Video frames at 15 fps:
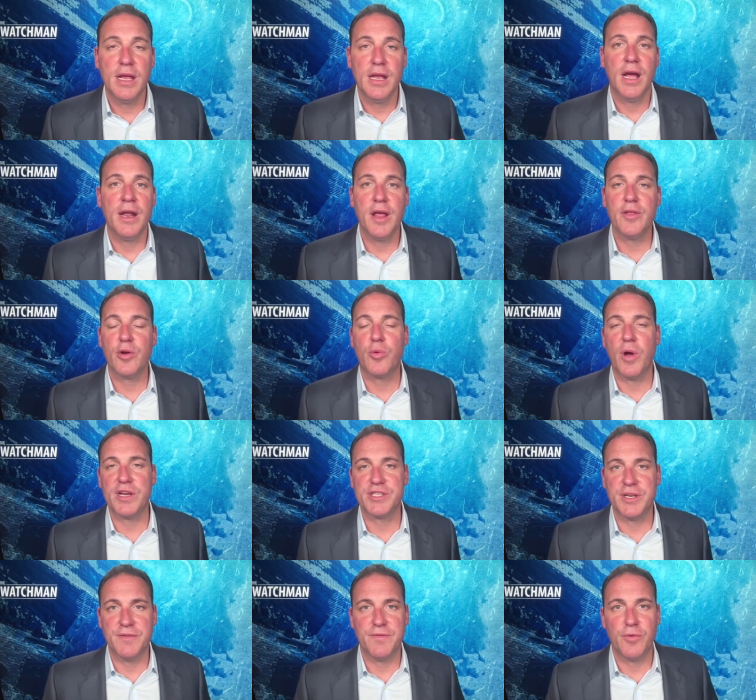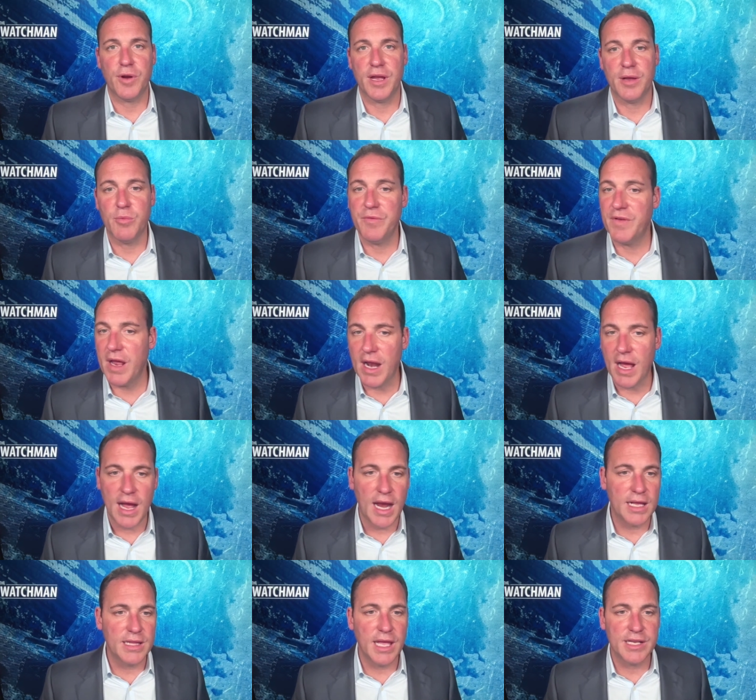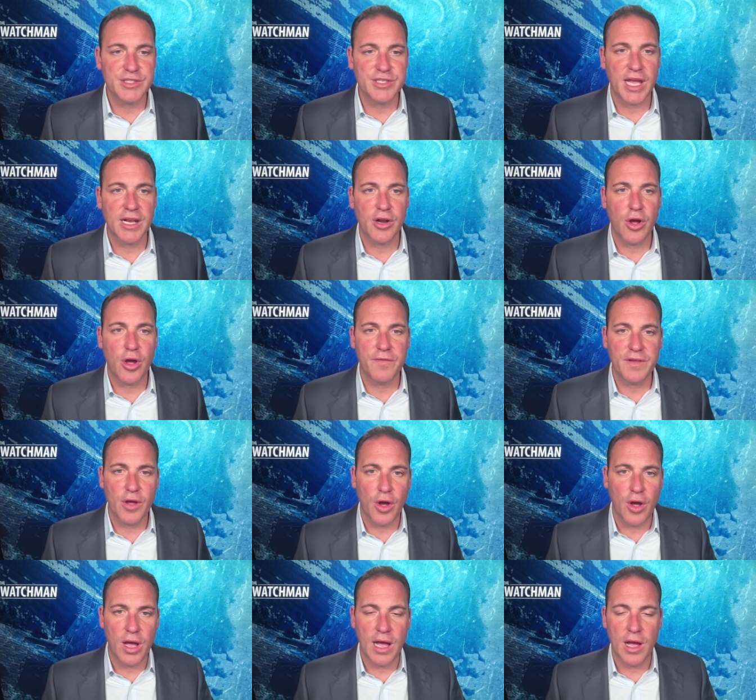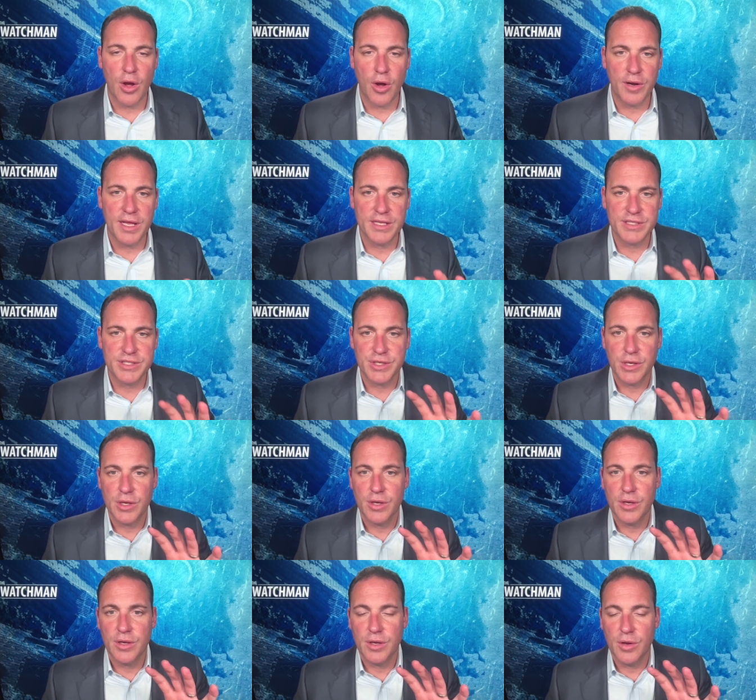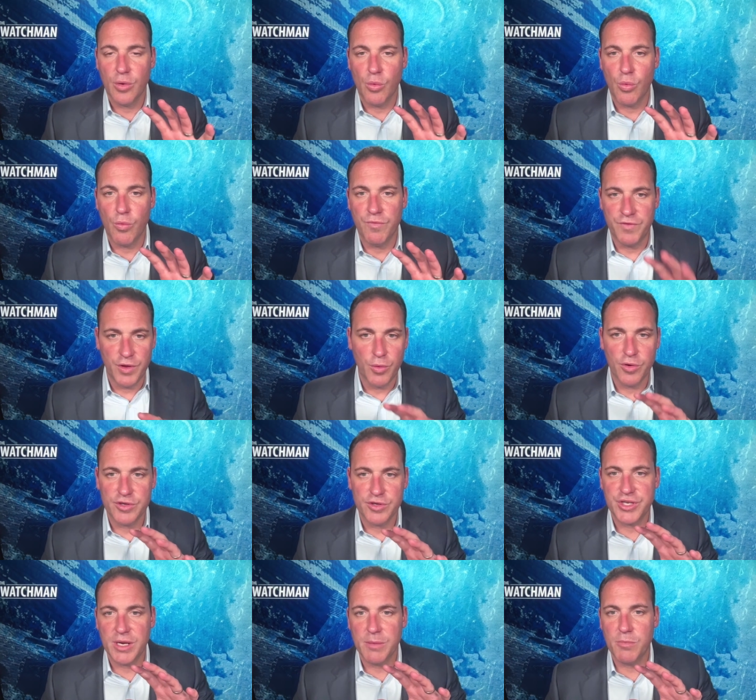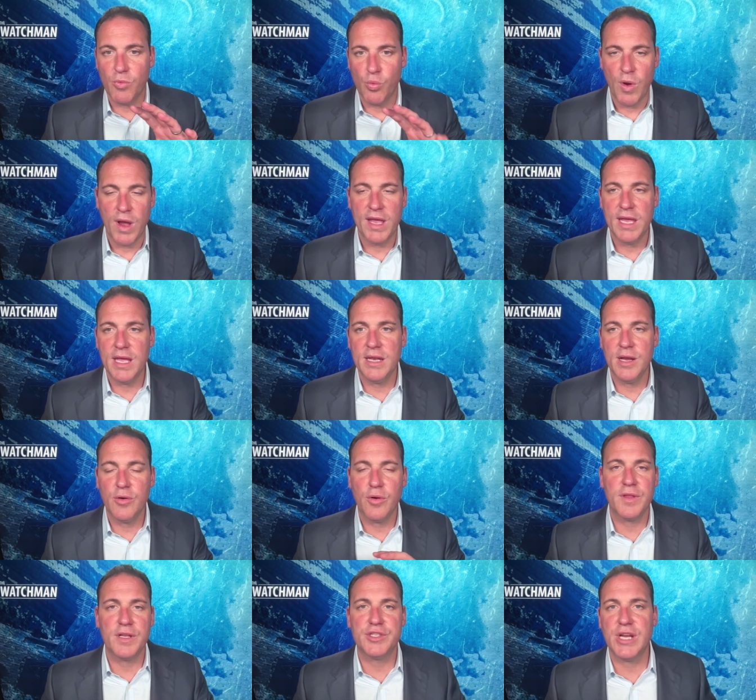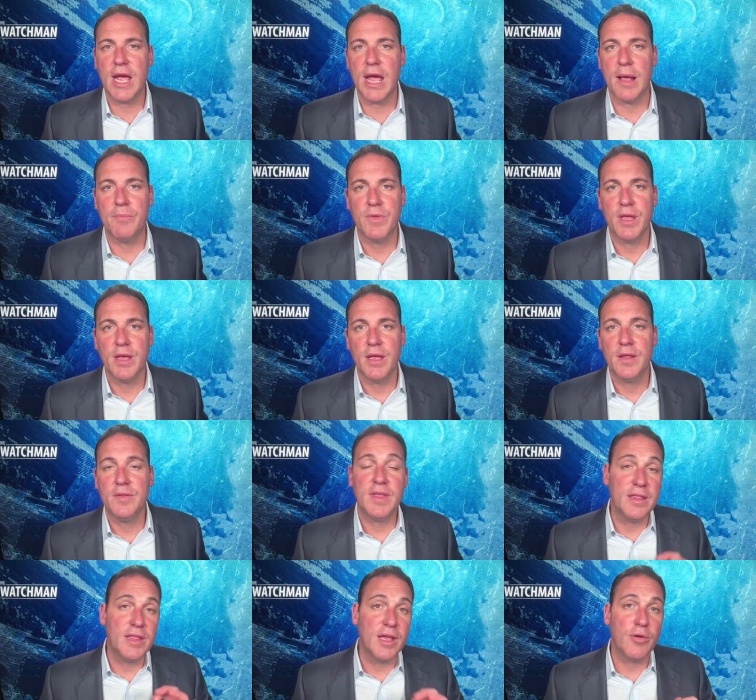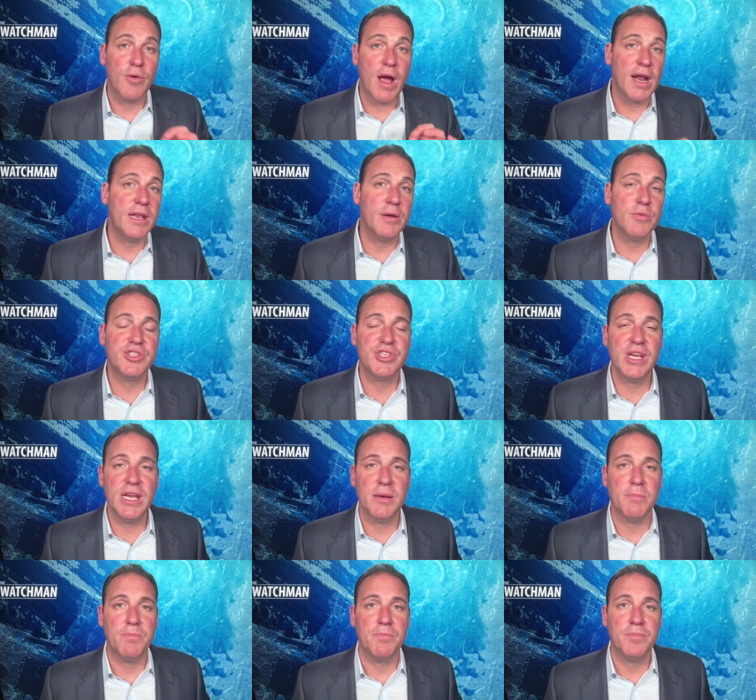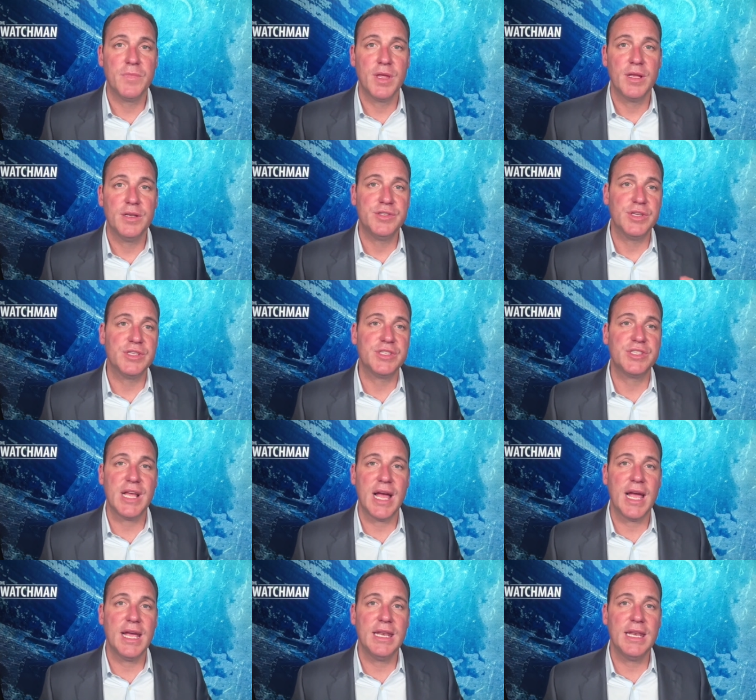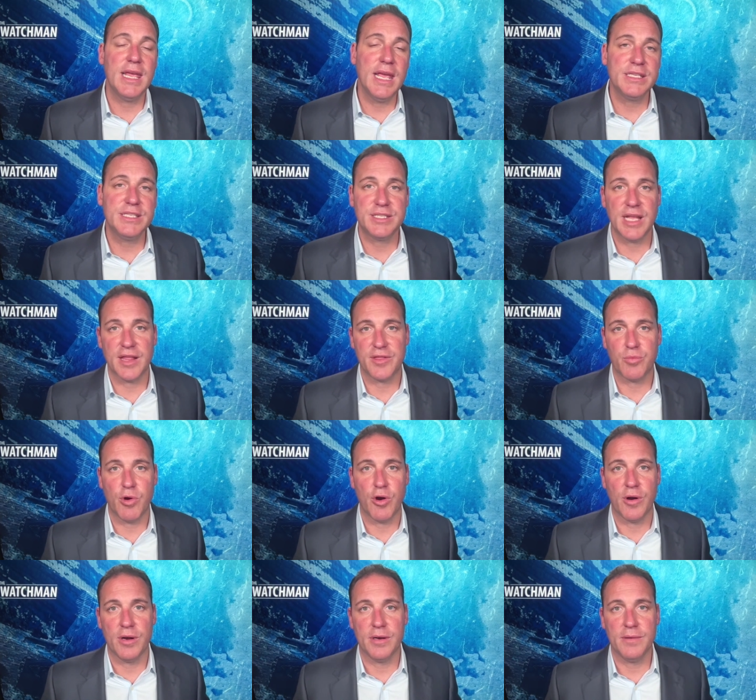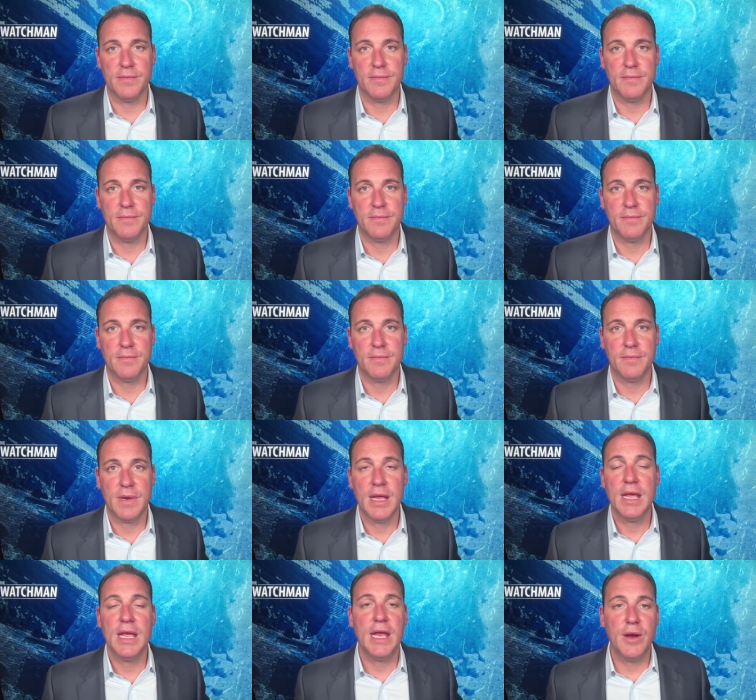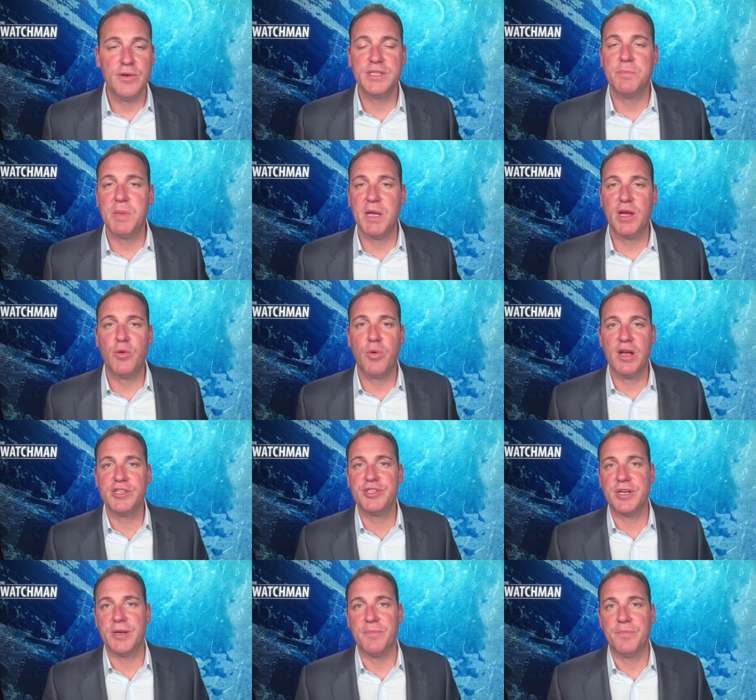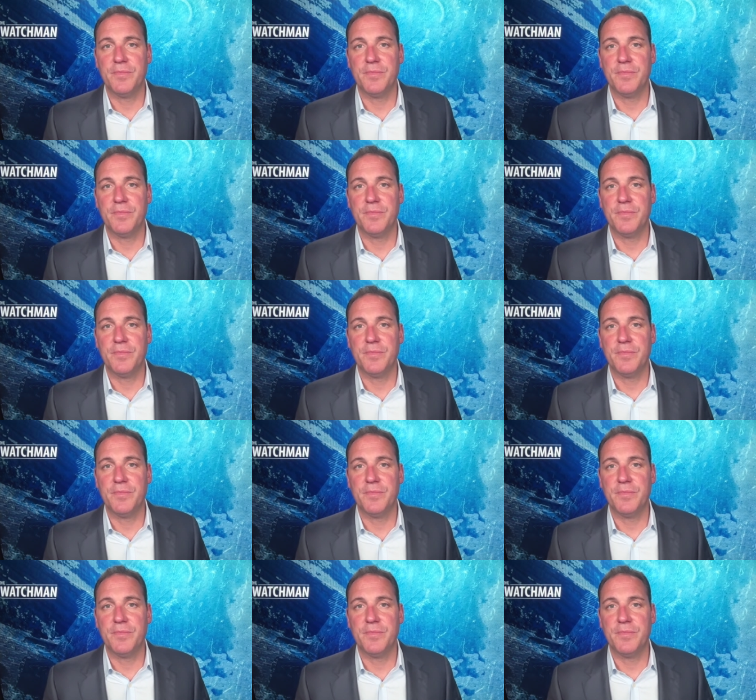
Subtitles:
Another question for you, and we've got a highly educated audience, viewership, weigh in here on the chat. Did the Iranian regime just sign its death warrant? Here's the big question.